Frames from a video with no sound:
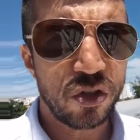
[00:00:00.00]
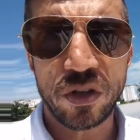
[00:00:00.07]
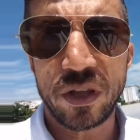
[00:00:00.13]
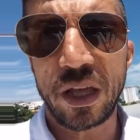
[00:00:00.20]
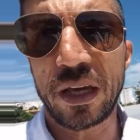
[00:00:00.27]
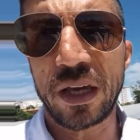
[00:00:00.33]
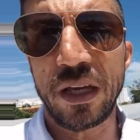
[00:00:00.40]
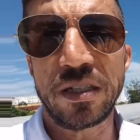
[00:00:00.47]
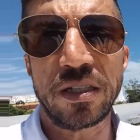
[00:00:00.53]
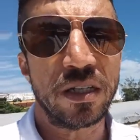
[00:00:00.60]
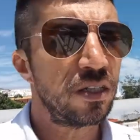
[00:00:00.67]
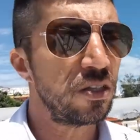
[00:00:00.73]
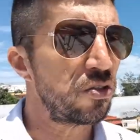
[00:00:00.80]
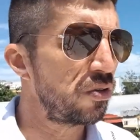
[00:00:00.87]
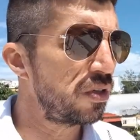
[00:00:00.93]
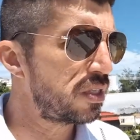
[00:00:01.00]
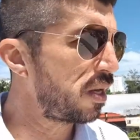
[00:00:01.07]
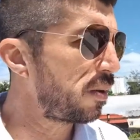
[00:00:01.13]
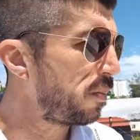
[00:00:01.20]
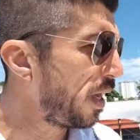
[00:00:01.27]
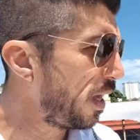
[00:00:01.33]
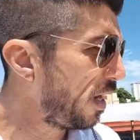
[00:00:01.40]
to the kitchen. So it's
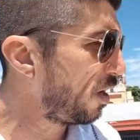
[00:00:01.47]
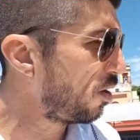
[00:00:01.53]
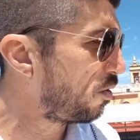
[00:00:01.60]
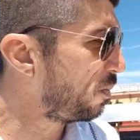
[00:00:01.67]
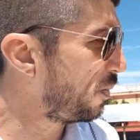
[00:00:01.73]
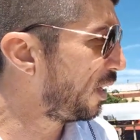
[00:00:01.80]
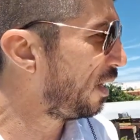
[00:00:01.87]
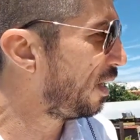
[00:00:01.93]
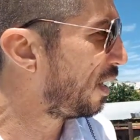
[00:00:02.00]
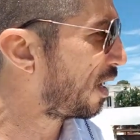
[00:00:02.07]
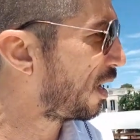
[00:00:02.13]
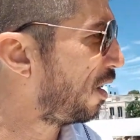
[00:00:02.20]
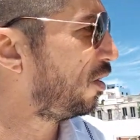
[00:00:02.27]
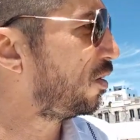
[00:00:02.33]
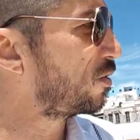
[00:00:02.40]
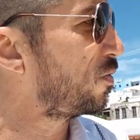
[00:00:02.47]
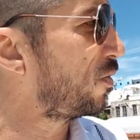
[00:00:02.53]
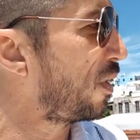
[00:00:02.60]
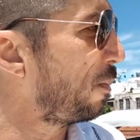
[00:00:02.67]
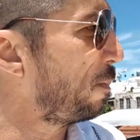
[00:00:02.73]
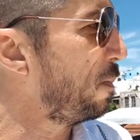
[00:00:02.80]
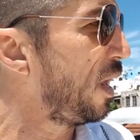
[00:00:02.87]
a very convenient house for
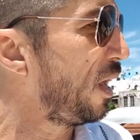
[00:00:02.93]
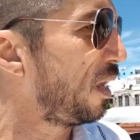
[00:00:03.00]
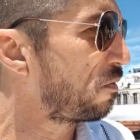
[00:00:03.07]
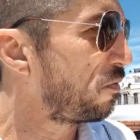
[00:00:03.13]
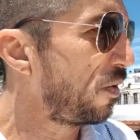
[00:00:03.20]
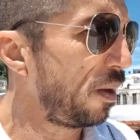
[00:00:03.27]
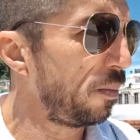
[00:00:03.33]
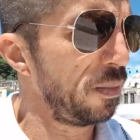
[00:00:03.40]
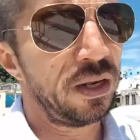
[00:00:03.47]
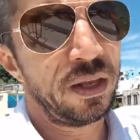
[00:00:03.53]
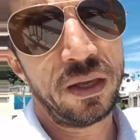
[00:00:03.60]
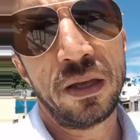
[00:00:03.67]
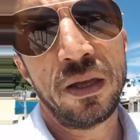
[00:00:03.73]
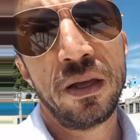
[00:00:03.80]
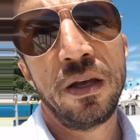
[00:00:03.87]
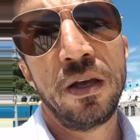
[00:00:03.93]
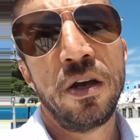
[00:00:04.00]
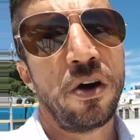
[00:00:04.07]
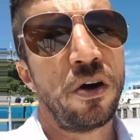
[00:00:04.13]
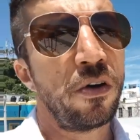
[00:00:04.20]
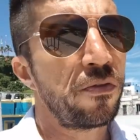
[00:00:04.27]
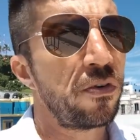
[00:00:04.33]
a big family.
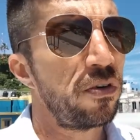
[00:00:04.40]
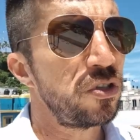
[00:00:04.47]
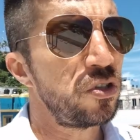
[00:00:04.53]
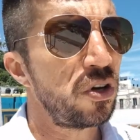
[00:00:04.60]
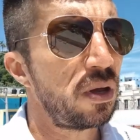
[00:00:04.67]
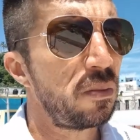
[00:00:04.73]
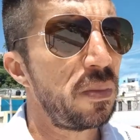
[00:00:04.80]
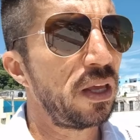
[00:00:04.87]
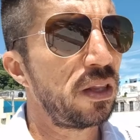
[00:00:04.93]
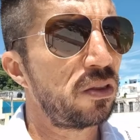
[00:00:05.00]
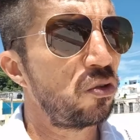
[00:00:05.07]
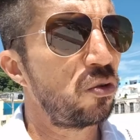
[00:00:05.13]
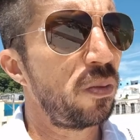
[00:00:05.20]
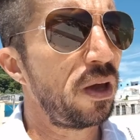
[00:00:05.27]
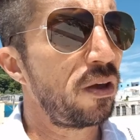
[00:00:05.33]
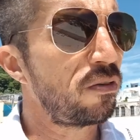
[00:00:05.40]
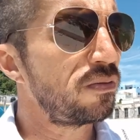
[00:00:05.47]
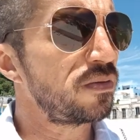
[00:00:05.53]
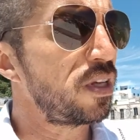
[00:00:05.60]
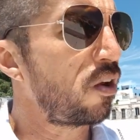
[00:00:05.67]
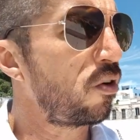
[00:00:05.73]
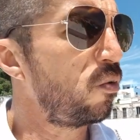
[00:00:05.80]
Of course you can make 2
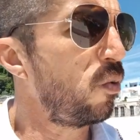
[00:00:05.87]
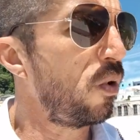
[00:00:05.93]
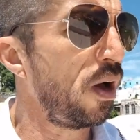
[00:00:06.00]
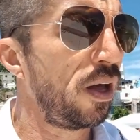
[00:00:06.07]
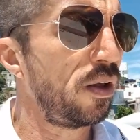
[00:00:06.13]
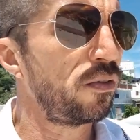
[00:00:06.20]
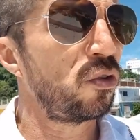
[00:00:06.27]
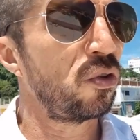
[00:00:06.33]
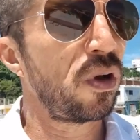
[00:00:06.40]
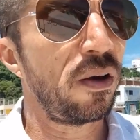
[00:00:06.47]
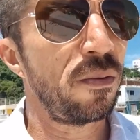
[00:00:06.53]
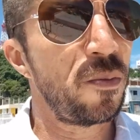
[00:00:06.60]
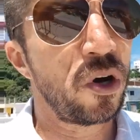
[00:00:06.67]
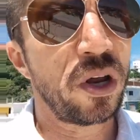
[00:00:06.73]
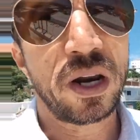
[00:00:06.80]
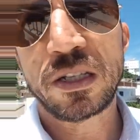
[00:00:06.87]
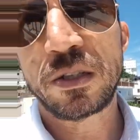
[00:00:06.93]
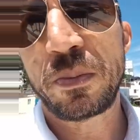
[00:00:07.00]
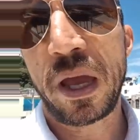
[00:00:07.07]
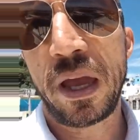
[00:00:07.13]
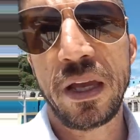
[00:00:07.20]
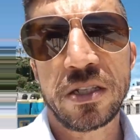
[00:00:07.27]
bedrooms out of 1 to have more
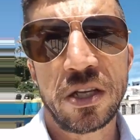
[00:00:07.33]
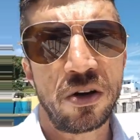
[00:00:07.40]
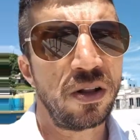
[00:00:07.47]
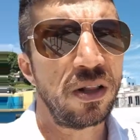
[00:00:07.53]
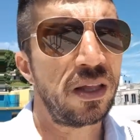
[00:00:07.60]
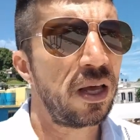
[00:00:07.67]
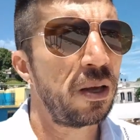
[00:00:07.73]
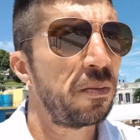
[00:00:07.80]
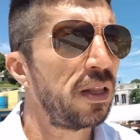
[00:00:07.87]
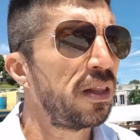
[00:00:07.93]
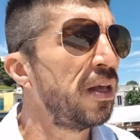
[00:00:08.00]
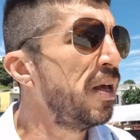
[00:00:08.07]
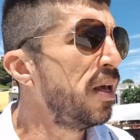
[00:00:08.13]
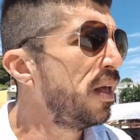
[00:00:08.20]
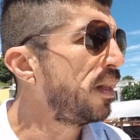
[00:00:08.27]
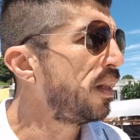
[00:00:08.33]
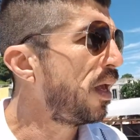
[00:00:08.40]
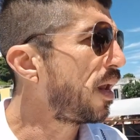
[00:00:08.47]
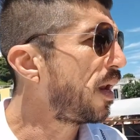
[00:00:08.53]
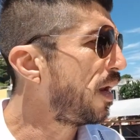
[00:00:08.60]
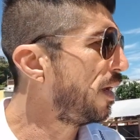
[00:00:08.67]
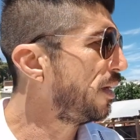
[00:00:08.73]
space and all that, but
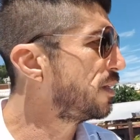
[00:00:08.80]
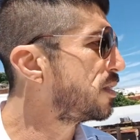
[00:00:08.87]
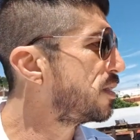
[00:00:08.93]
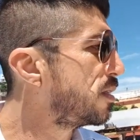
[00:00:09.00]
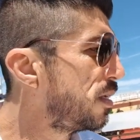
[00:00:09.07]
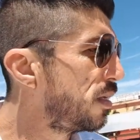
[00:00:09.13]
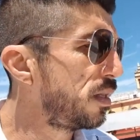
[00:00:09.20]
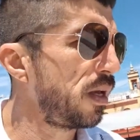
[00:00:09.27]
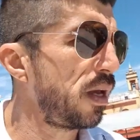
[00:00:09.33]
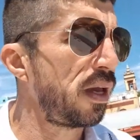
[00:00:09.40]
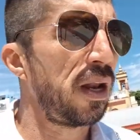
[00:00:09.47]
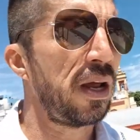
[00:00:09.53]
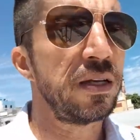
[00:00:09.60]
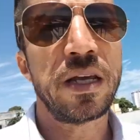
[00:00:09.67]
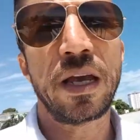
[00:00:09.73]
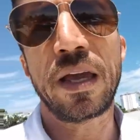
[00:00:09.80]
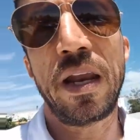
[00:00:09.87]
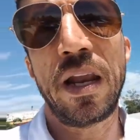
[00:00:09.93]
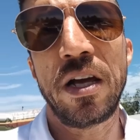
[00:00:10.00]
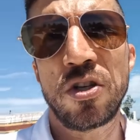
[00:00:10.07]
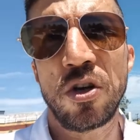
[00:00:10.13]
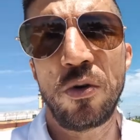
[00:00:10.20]
they're nice. They're nice. I
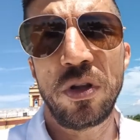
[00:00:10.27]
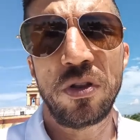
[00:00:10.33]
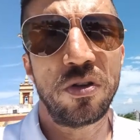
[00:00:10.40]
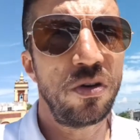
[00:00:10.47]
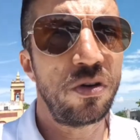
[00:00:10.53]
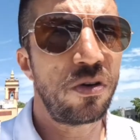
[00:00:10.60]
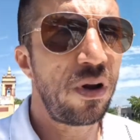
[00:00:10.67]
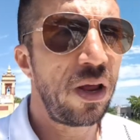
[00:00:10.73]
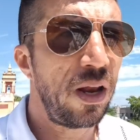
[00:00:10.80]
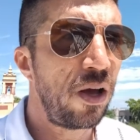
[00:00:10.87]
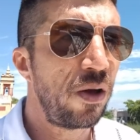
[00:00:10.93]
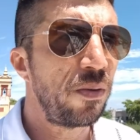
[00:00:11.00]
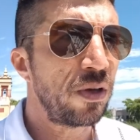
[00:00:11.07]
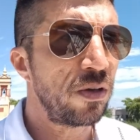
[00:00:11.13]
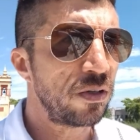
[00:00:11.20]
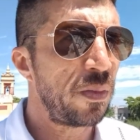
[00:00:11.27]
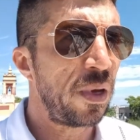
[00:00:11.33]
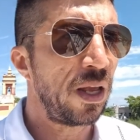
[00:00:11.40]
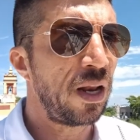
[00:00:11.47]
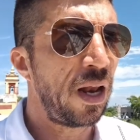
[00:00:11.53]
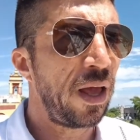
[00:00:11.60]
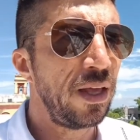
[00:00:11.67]
cannot show it to you right now because
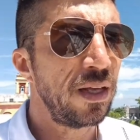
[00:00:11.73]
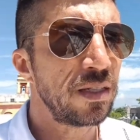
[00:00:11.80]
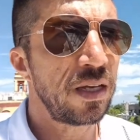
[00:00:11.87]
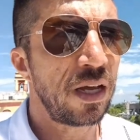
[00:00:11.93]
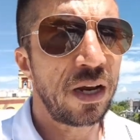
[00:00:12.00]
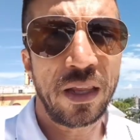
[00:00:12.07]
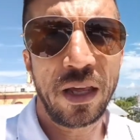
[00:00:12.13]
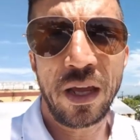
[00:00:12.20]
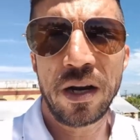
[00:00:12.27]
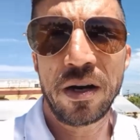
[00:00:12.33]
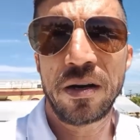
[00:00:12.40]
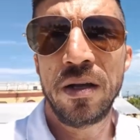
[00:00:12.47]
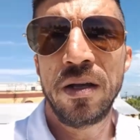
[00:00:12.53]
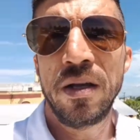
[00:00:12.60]
my clients are there